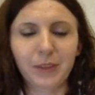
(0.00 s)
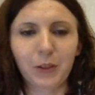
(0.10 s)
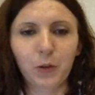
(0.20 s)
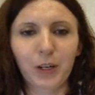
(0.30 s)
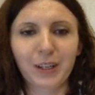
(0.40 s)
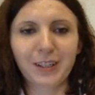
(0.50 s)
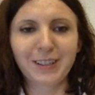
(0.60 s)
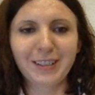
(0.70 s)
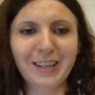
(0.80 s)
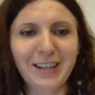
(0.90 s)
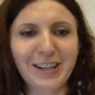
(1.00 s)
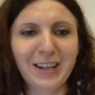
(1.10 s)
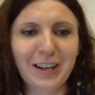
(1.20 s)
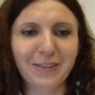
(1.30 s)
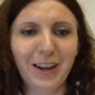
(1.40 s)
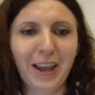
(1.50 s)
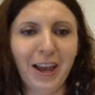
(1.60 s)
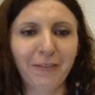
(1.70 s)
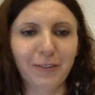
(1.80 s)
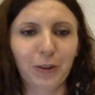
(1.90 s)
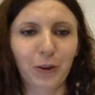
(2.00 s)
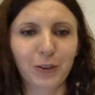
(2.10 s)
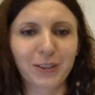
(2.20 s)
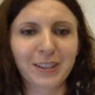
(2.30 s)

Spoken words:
Or I have a lot